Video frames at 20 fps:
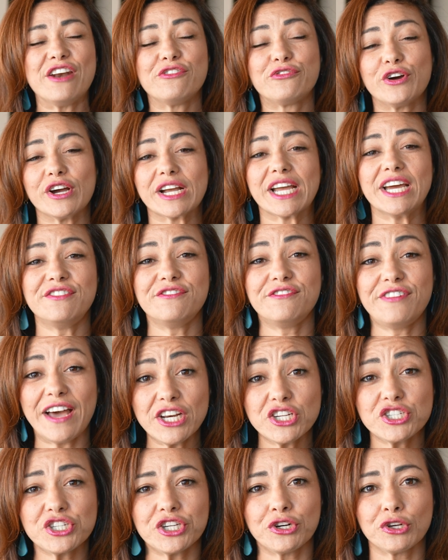for a
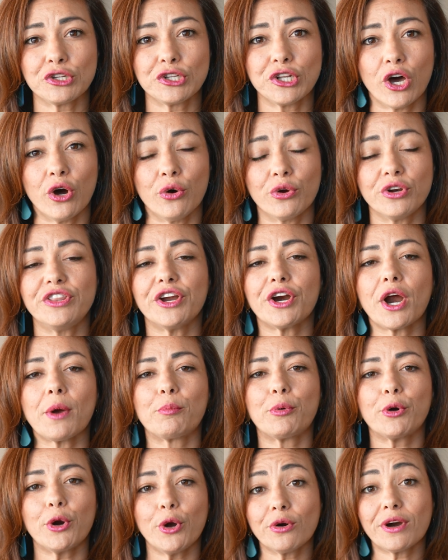conventional loan, there are
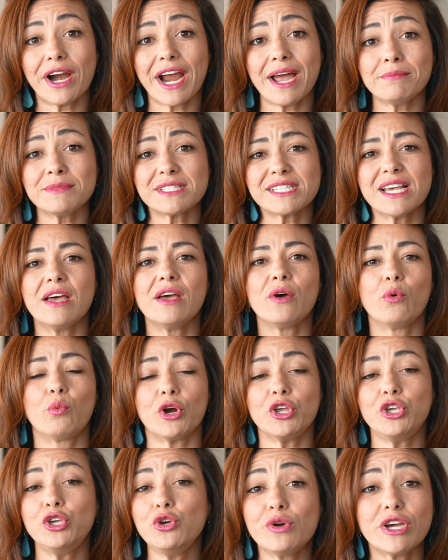programs where
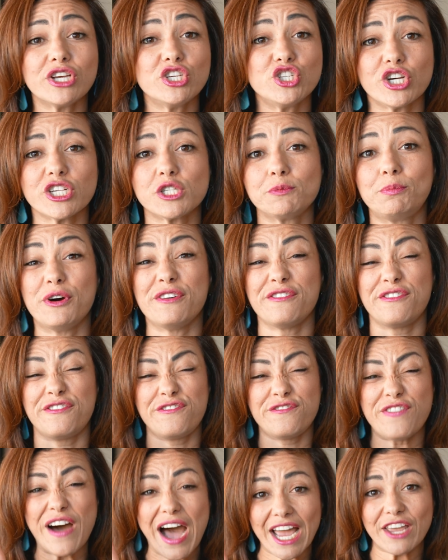you can just put
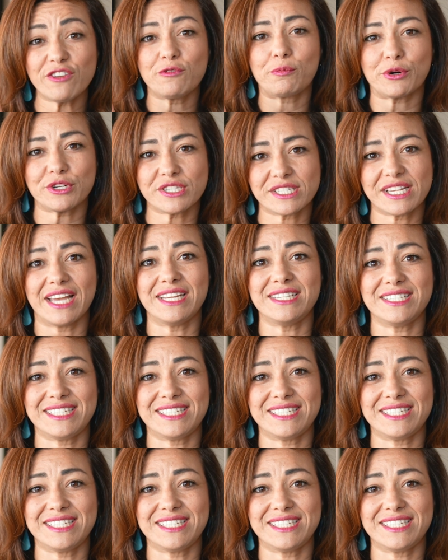5%